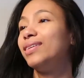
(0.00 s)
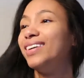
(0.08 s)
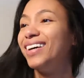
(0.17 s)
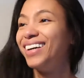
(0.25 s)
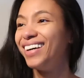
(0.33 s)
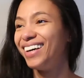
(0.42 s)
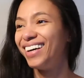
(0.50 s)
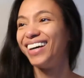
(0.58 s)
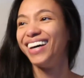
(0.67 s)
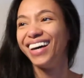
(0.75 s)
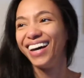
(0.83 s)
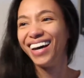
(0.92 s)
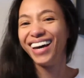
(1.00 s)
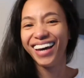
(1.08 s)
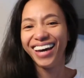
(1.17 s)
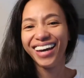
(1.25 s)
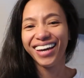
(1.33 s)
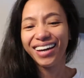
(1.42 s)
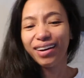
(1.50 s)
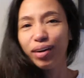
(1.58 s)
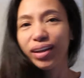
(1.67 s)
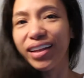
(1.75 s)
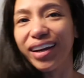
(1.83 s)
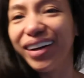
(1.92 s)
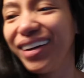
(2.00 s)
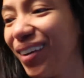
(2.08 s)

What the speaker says: Right there.